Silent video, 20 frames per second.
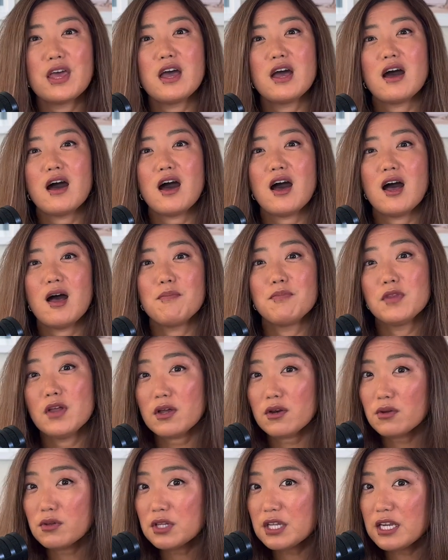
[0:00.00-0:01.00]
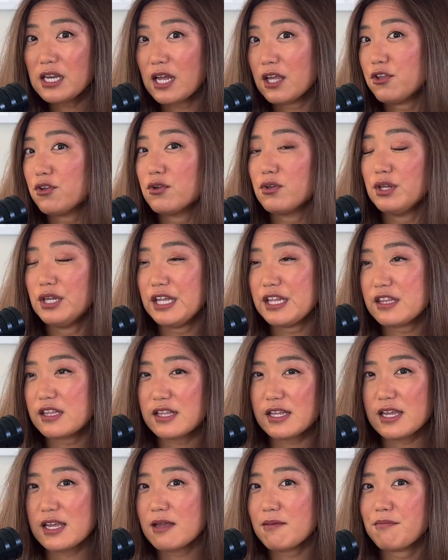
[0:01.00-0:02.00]
Not only that you're
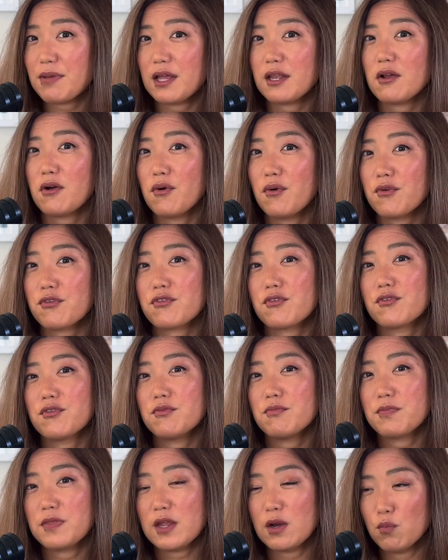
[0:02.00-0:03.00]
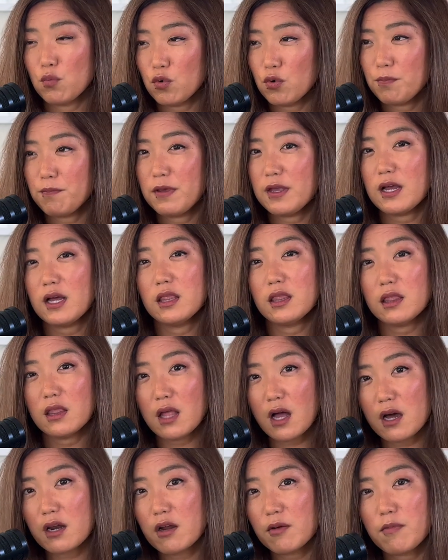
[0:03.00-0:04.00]
listening, but also there will be a
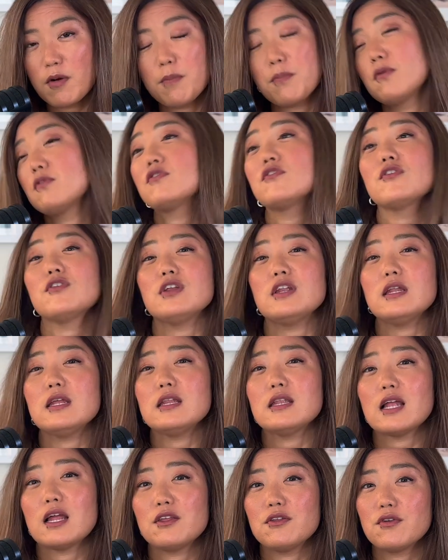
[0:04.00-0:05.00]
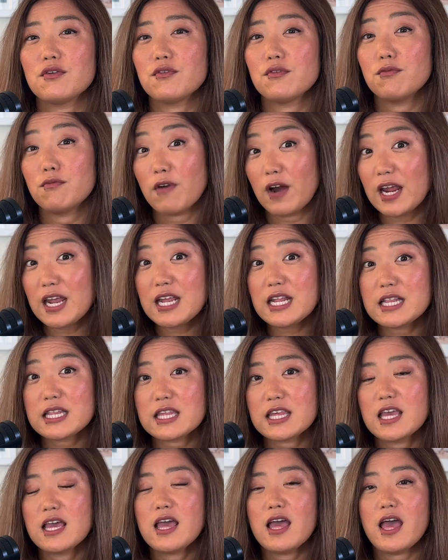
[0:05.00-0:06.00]
lot of opportunity that you write
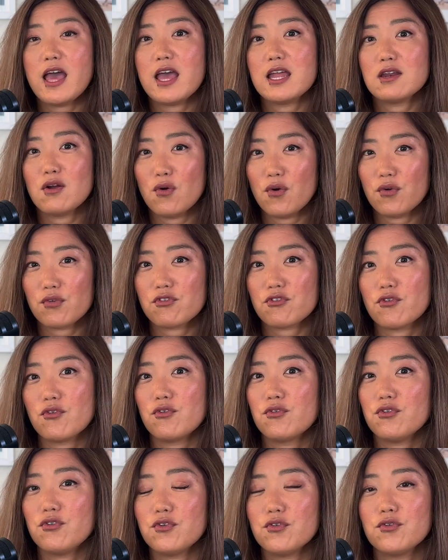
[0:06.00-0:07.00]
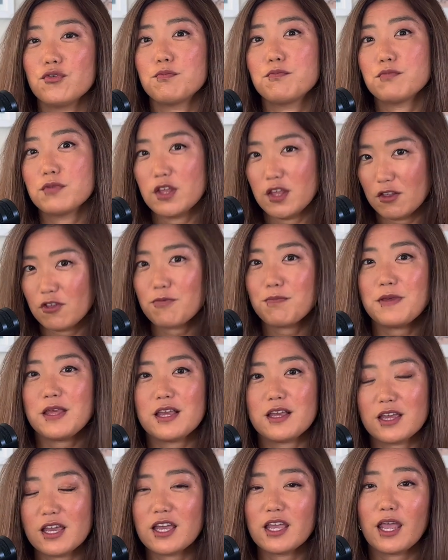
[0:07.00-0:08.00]
and also you
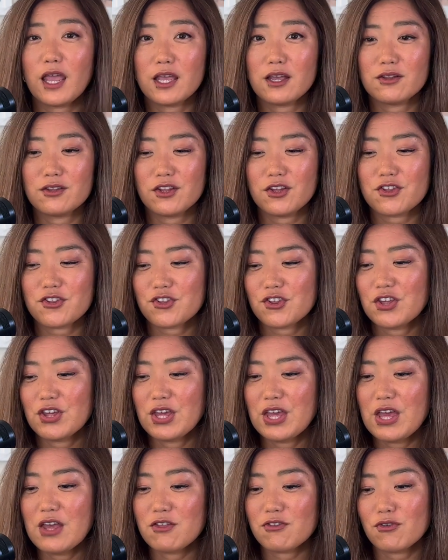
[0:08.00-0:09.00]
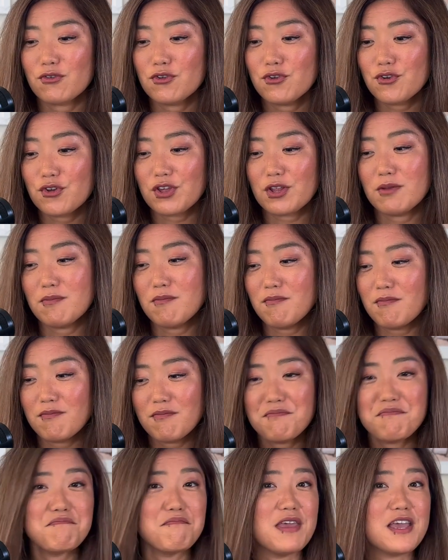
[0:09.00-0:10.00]
speak in English. So you can
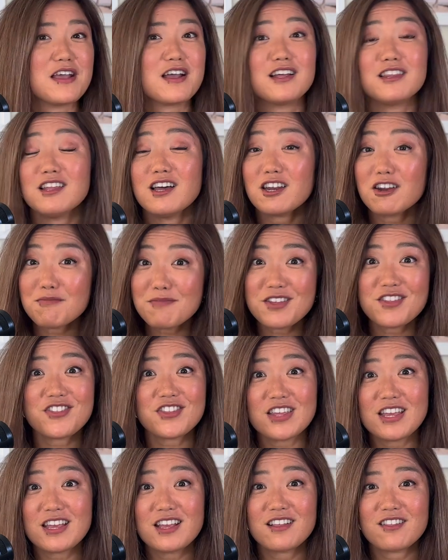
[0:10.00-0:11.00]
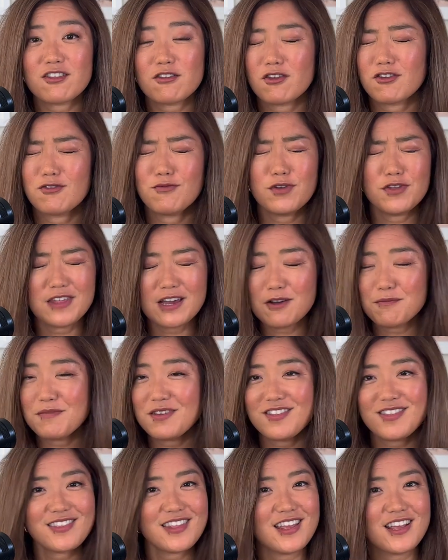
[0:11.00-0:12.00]
make a lot of mistakes because without
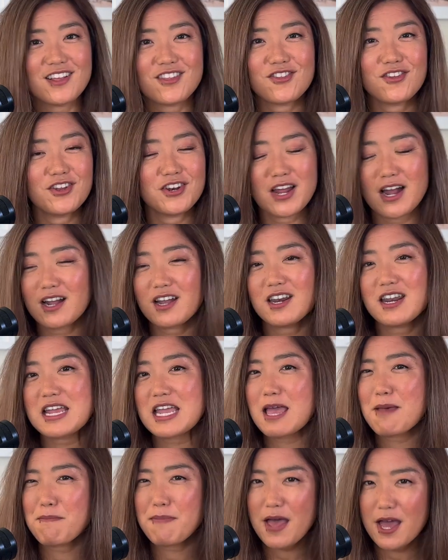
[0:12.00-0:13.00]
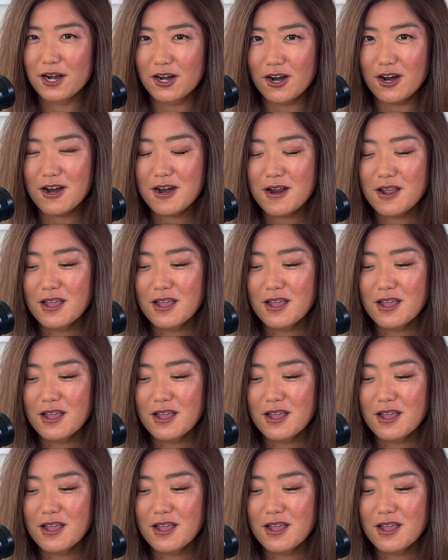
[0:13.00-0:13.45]
mistakes, you're not going to get better.